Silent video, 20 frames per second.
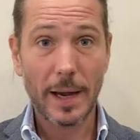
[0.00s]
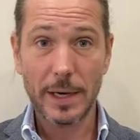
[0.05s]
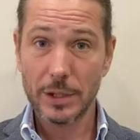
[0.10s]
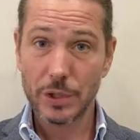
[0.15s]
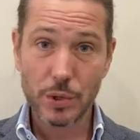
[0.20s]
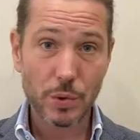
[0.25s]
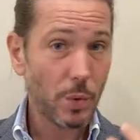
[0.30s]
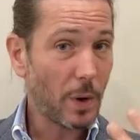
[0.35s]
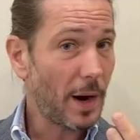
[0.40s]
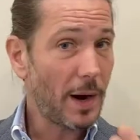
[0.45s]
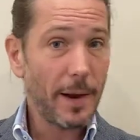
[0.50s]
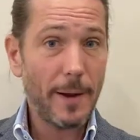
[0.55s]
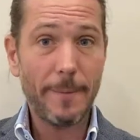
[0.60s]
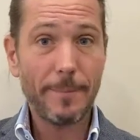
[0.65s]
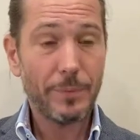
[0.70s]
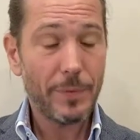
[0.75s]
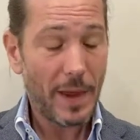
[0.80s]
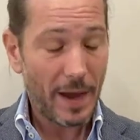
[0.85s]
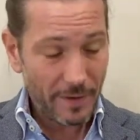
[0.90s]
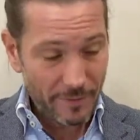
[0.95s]
try,
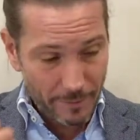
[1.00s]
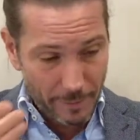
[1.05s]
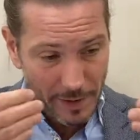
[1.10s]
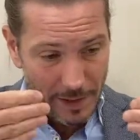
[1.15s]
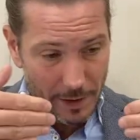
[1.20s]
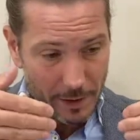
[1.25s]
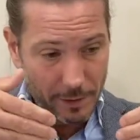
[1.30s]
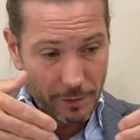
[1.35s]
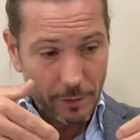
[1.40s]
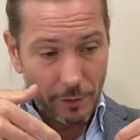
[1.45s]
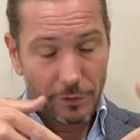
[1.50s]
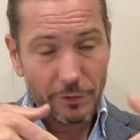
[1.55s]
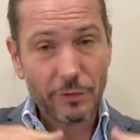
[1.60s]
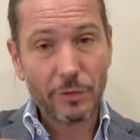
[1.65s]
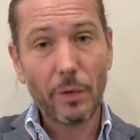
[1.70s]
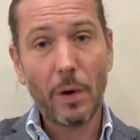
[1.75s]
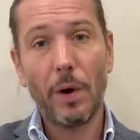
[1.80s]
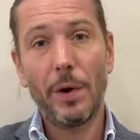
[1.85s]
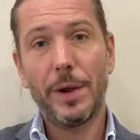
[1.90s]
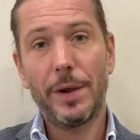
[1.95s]
I've been the
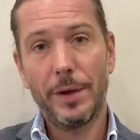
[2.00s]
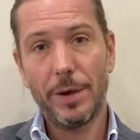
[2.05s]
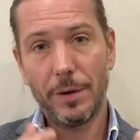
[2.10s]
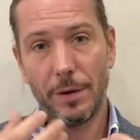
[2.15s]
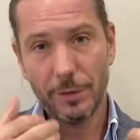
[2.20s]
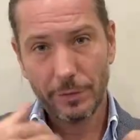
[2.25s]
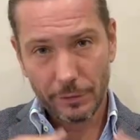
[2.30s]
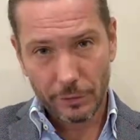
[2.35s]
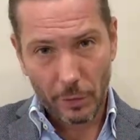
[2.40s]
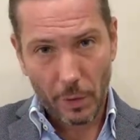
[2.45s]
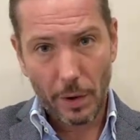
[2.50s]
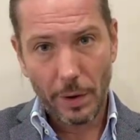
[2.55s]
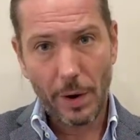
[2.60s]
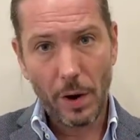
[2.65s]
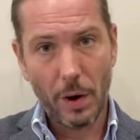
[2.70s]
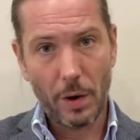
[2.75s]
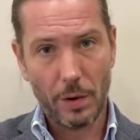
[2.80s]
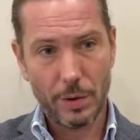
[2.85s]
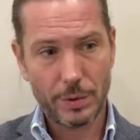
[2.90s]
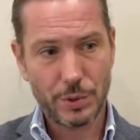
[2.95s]
Troy, you know, Troy
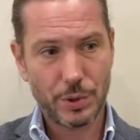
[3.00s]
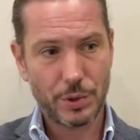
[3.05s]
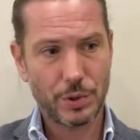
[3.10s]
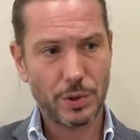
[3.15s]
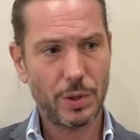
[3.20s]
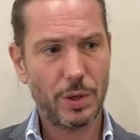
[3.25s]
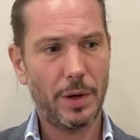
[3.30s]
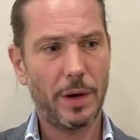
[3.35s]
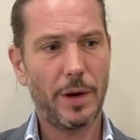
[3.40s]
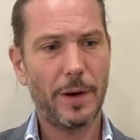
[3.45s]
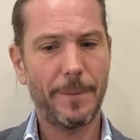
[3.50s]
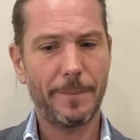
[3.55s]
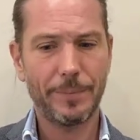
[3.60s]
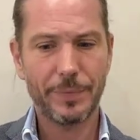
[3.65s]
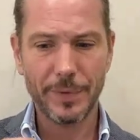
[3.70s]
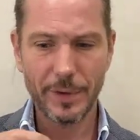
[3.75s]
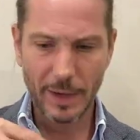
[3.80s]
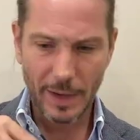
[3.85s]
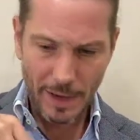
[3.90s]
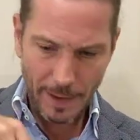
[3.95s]
us.
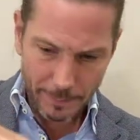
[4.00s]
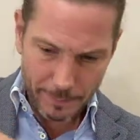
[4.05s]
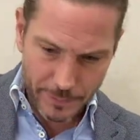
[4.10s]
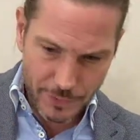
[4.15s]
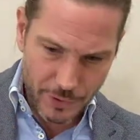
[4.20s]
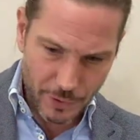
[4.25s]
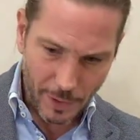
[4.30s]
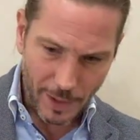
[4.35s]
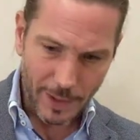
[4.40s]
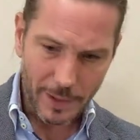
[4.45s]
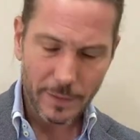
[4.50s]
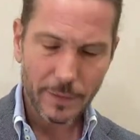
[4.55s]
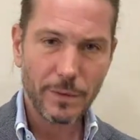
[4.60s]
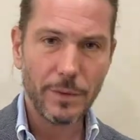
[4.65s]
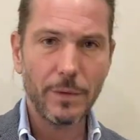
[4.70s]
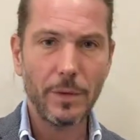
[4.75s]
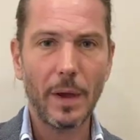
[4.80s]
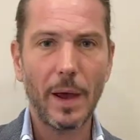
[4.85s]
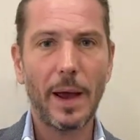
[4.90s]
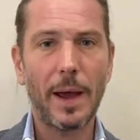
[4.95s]
I
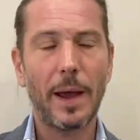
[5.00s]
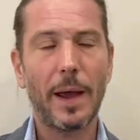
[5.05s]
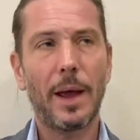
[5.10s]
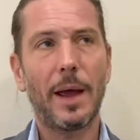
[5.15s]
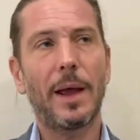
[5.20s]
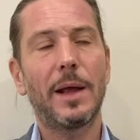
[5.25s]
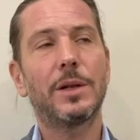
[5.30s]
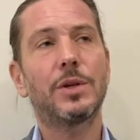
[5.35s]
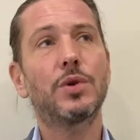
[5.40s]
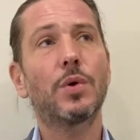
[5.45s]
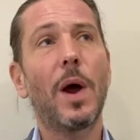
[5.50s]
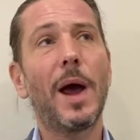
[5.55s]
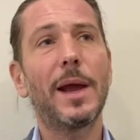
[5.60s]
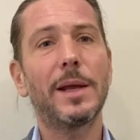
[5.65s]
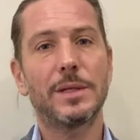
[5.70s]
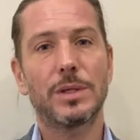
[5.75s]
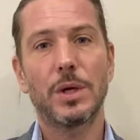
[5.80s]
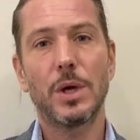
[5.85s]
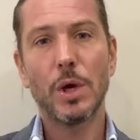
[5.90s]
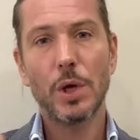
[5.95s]

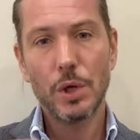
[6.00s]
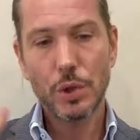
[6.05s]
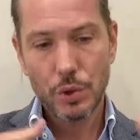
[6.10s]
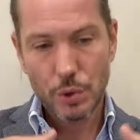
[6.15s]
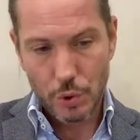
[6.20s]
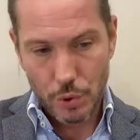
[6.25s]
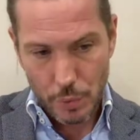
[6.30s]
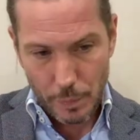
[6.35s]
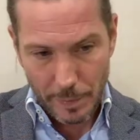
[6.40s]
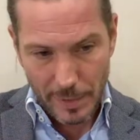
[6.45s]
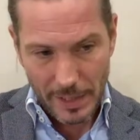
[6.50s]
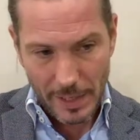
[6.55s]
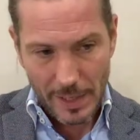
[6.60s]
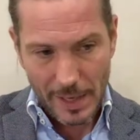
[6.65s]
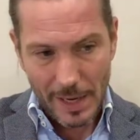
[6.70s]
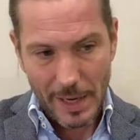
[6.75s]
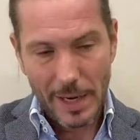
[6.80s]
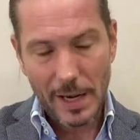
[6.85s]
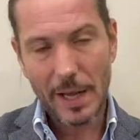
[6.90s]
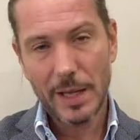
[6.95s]
tried to be
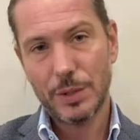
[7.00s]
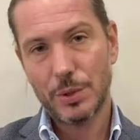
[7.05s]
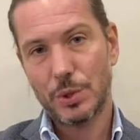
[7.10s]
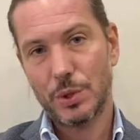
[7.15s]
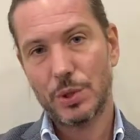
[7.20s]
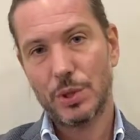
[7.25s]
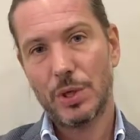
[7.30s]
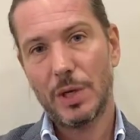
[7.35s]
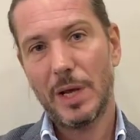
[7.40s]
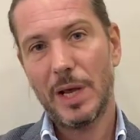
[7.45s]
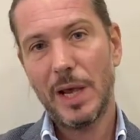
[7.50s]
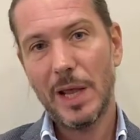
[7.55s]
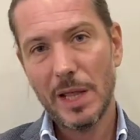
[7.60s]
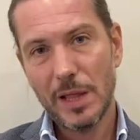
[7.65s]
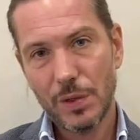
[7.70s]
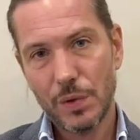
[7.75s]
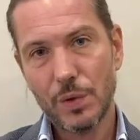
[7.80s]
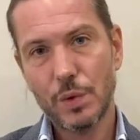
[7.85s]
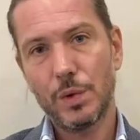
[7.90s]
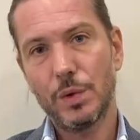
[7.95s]
in it,
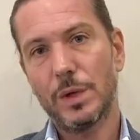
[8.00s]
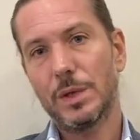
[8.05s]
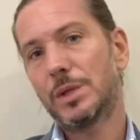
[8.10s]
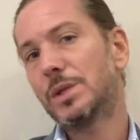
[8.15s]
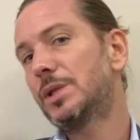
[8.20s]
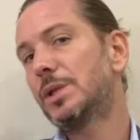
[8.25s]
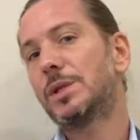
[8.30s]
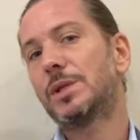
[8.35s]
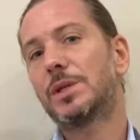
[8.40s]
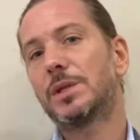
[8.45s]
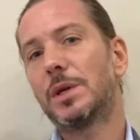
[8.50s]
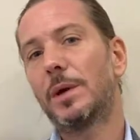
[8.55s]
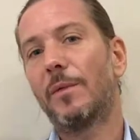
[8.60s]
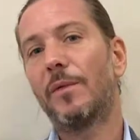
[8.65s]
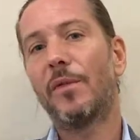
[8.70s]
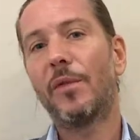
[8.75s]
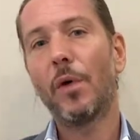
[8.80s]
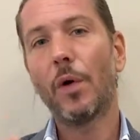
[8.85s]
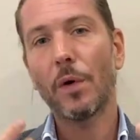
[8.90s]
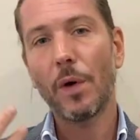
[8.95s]
into the system
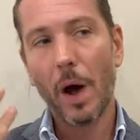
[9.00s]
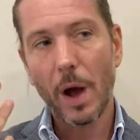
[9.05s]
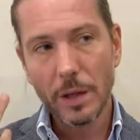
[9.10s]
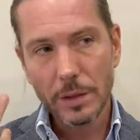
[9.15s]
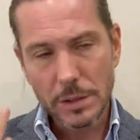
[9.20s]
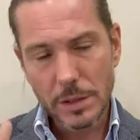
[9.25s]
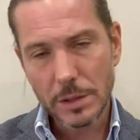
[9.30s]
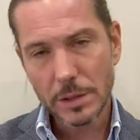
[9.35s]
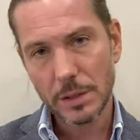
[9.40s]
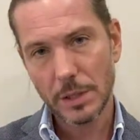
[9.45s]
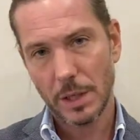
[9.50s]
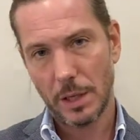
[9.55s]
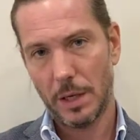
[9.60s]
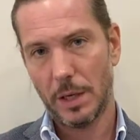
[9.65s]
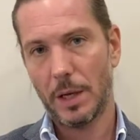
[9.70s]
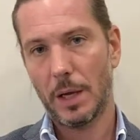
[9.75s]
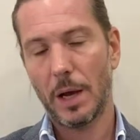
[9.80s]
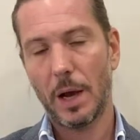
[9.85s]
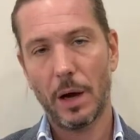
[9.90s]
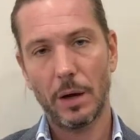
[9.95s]
for
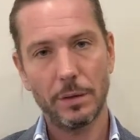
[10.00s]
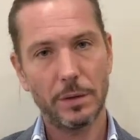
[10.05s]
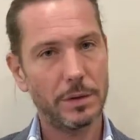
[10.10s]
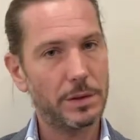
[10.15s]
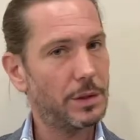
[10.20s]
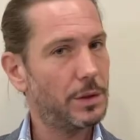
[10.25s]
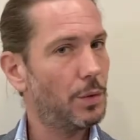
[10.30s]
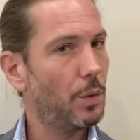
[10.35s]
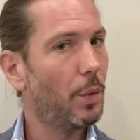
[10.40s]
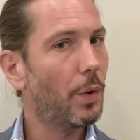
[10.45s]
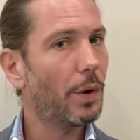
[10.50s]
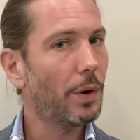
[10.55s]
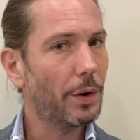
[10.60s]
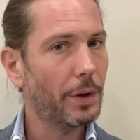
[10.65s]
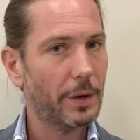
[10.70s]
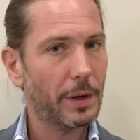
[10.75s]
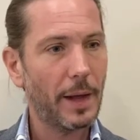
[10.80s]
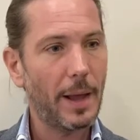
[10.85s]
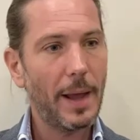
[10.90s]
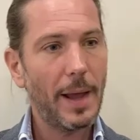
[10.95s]
understanding how does it
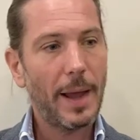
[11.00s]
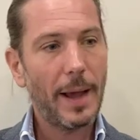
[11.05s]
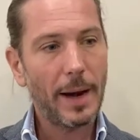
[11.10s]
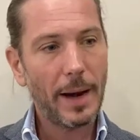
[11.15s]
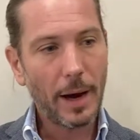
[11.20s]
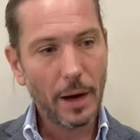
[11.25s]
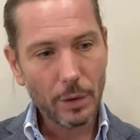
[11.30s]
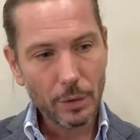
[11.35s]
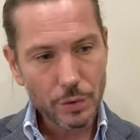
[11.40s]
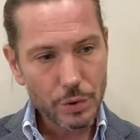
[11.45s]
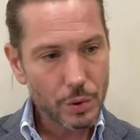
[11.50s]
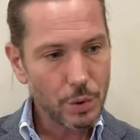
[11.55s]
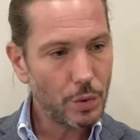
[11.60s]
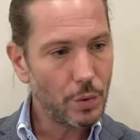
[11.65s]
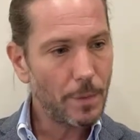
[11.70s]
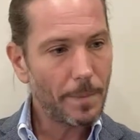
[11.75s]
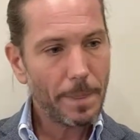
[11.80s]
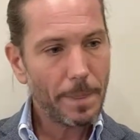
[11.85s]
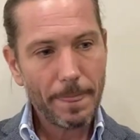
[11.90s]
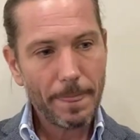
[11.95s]
work and how to
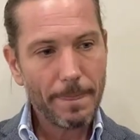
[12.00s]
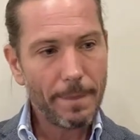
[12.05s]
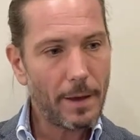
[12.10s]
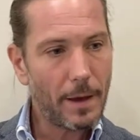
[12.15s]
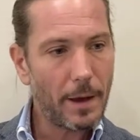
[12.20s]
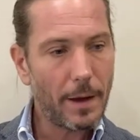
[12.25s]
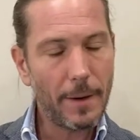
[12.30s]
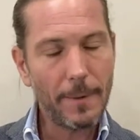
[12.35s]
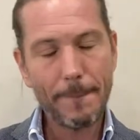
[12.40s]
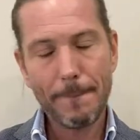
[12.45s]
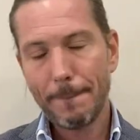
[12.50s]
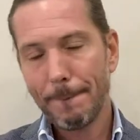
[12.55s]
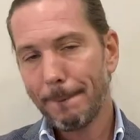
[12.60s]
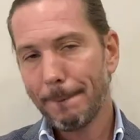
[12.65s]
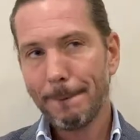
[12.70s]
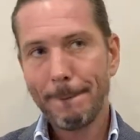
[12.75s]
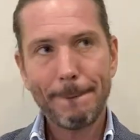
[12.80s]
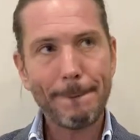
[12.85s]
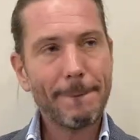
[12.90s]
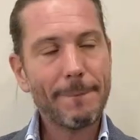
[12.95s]

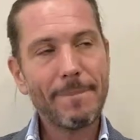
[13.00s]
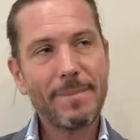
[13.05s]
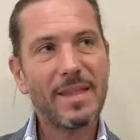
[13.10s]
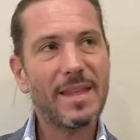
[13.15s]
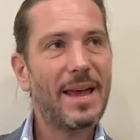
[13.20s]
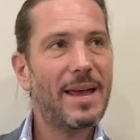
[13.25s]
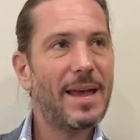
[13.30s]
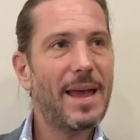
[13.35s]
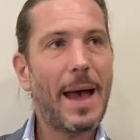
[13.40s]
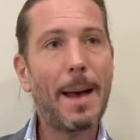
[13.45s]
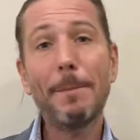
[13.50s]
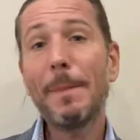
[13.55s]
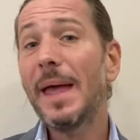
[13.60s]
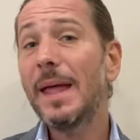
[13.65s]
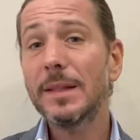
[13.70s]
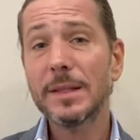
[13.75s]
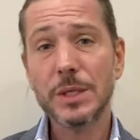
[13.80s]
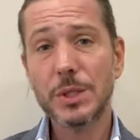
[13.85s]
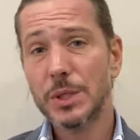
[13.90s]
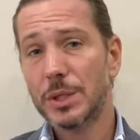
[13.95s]

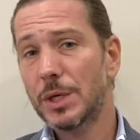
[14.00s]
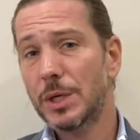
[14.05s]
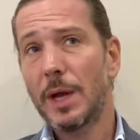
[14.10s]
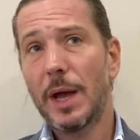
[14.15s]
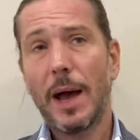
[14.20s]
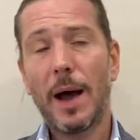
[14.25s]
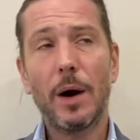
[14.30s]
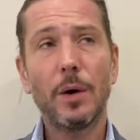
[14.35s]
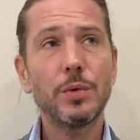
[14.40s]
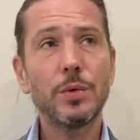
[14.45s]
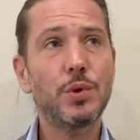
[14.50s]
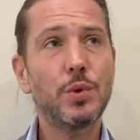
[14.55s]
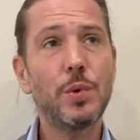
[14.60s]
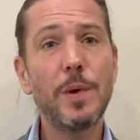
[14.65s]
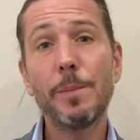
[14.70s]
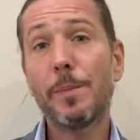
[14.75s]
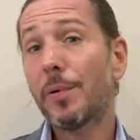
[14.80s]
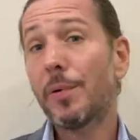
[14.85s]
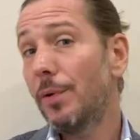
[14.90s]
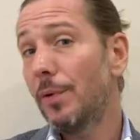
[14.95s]
amend, how to
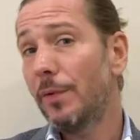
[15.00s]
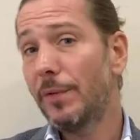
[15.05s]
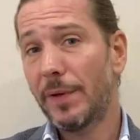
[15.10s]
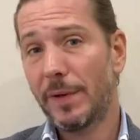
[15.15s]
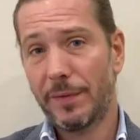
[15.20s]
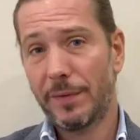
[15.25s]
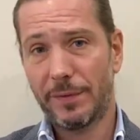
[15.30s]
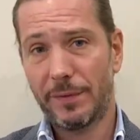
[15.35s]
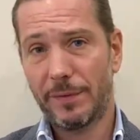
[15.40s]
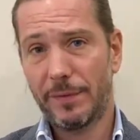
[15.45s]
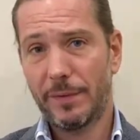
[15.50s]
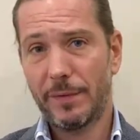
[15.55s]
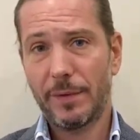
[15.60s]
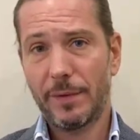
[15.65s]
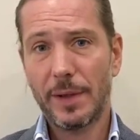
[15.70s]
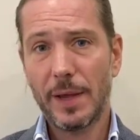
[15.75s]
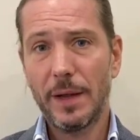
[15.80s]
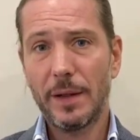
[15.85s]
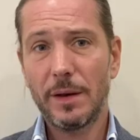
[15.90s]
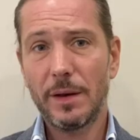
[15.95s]
improve it,
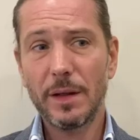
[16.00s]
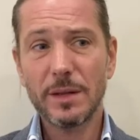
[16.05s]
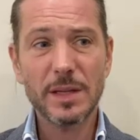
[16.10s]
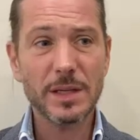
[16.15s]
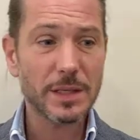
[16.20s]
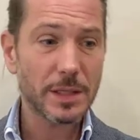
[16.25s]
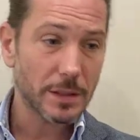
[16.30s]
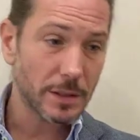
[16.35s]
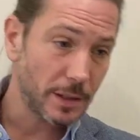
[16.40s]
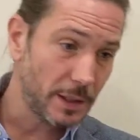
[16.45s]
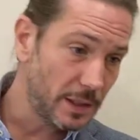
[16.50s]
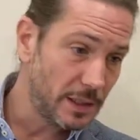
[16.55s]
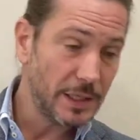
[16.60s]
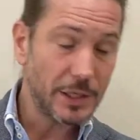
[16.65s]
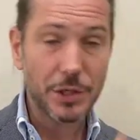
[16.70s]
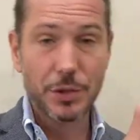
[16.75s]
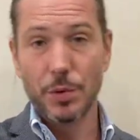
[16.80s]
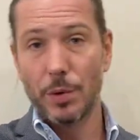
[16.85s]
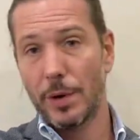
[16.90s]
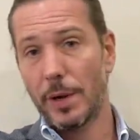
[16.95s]
okay? Not necessarily
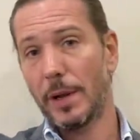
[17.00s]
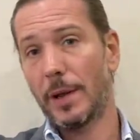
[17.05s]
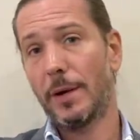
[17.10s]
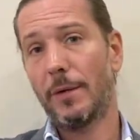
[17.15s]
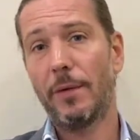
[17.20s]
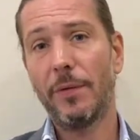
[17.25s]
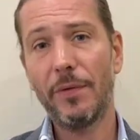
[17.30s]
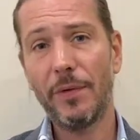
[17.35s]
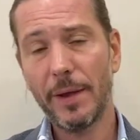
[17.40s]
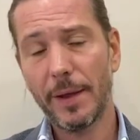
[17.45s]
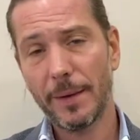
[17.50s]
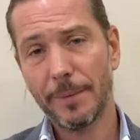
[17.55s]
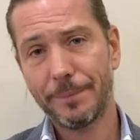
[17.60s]
destroying everything.